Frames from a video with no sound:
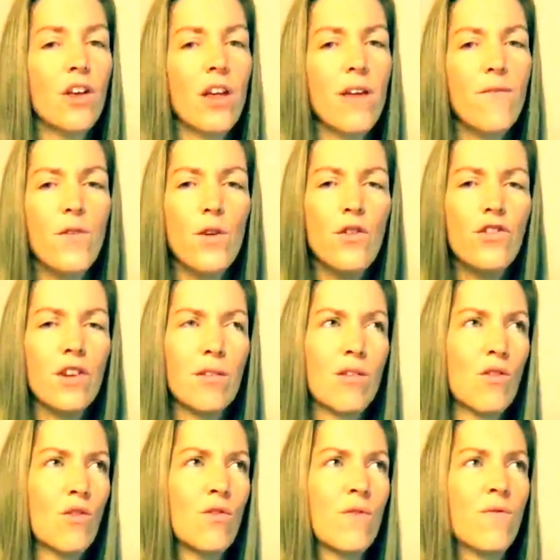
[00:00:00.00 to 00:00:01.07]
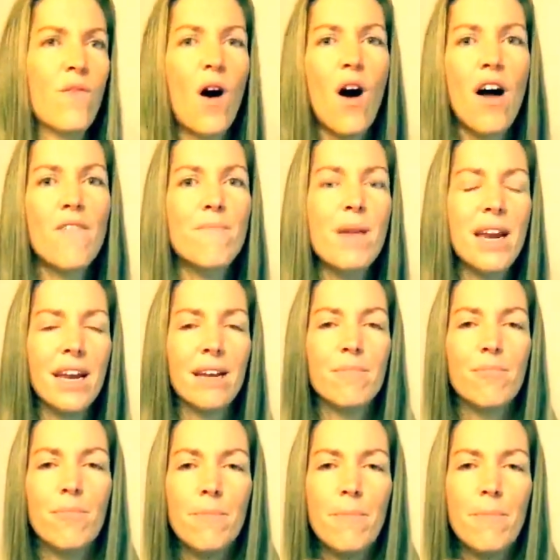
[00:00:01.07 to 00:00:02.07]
If you just do 5-minute